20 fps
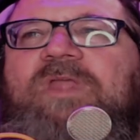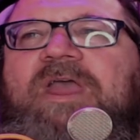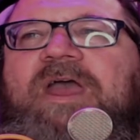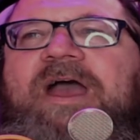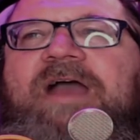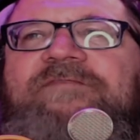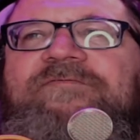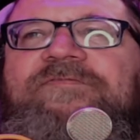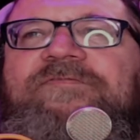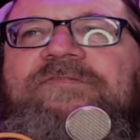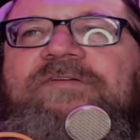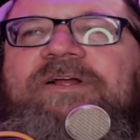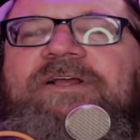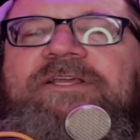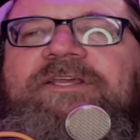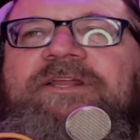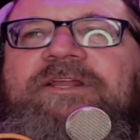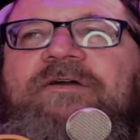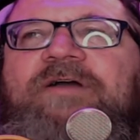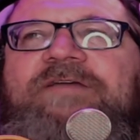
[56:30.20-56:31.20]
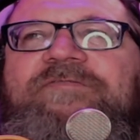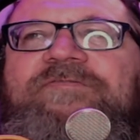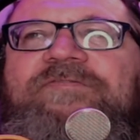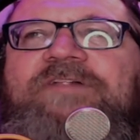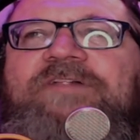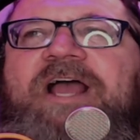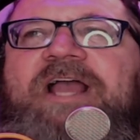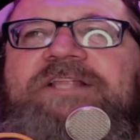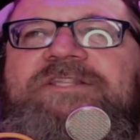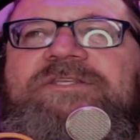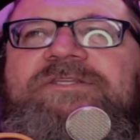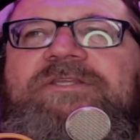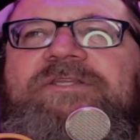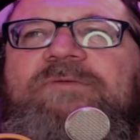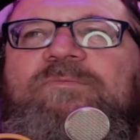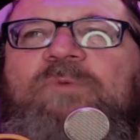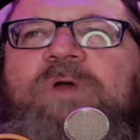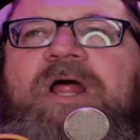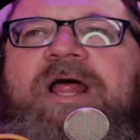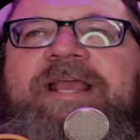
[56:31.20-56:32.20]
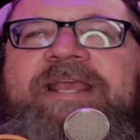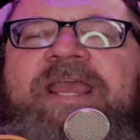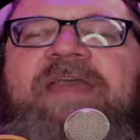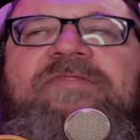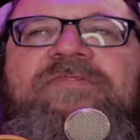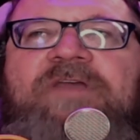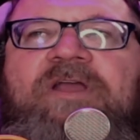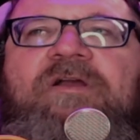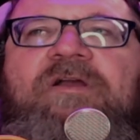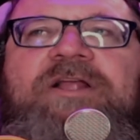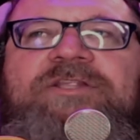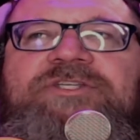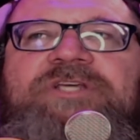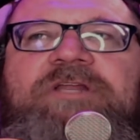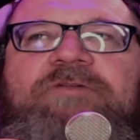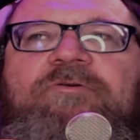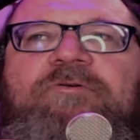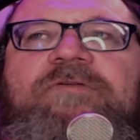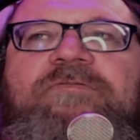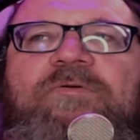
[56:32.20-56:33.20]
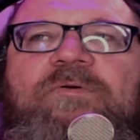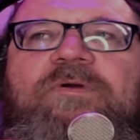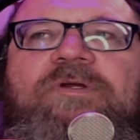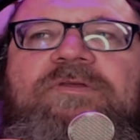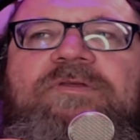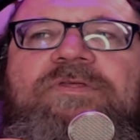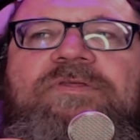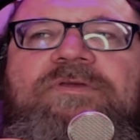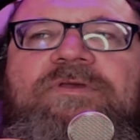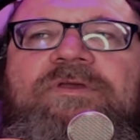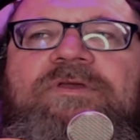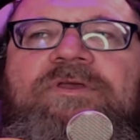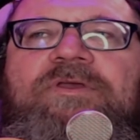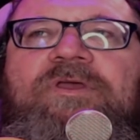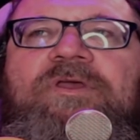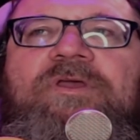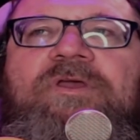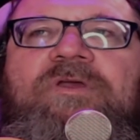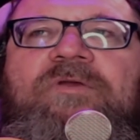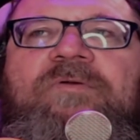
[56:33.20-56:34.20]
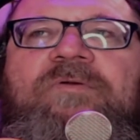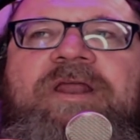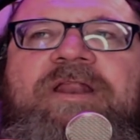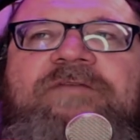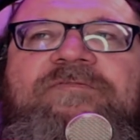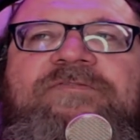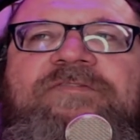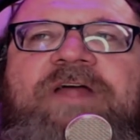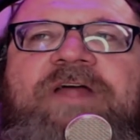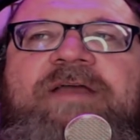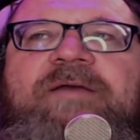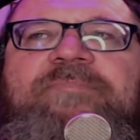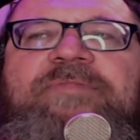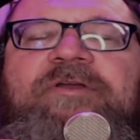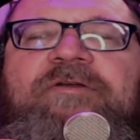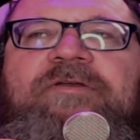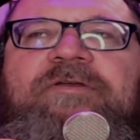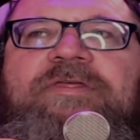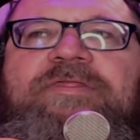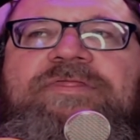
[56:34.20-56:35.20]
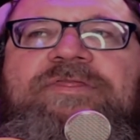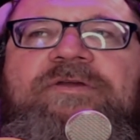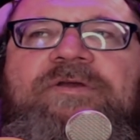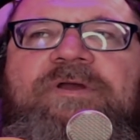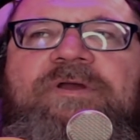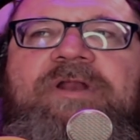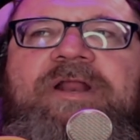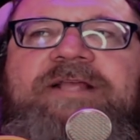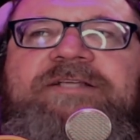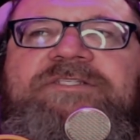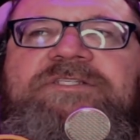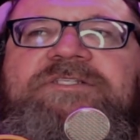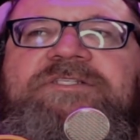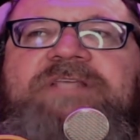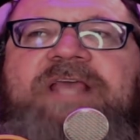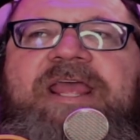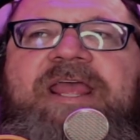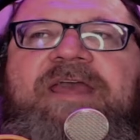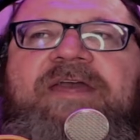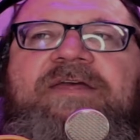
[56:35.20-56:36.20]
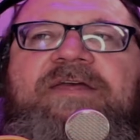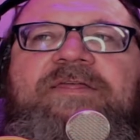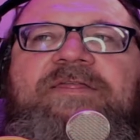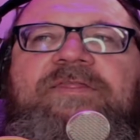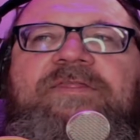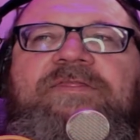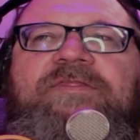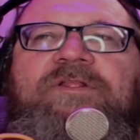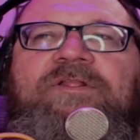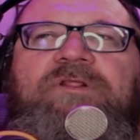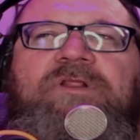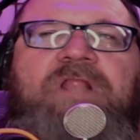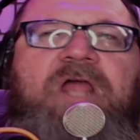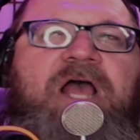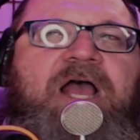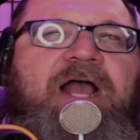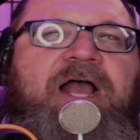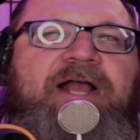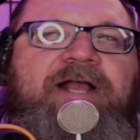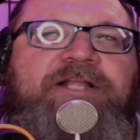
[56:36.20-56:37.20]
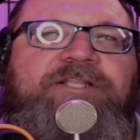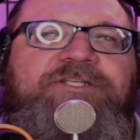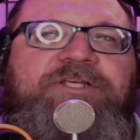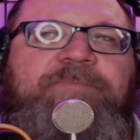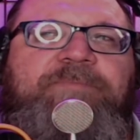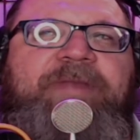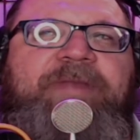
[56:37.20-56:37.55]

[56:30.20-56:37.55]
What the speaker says: I get there on January 4th, right? I fly up there on the 3rd. I stay at the lodge at